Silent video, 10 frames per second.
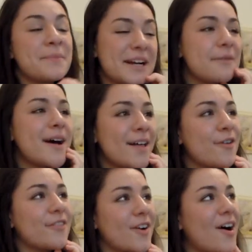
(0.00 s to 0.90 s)
Pretty well
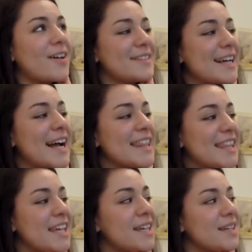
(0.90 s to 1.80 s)
overall. I
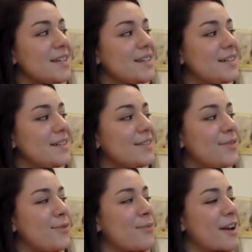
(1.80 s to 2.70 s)
think
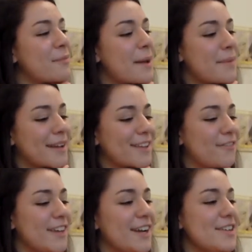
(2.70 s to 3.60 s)
one of my
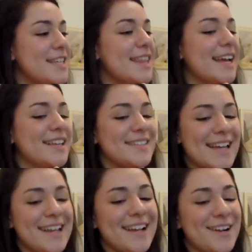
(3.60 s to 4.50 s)
biggest fears in like
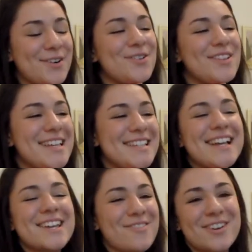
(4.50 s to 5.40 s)
setting a goal is
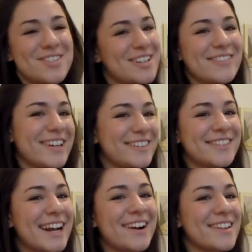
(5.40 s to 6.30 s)
that you won't achieve it,
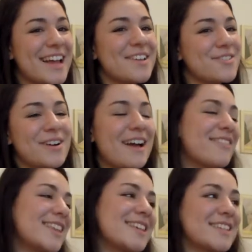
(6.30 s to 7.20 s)
right? Yeah. Or that you don't have
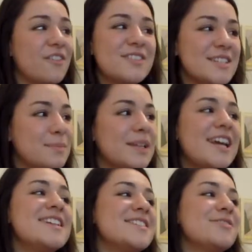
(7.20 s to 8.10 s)
like the
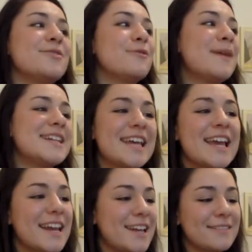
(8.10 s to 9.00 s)
self-discipline to
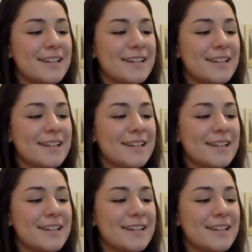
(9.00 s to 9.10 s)
maintain it.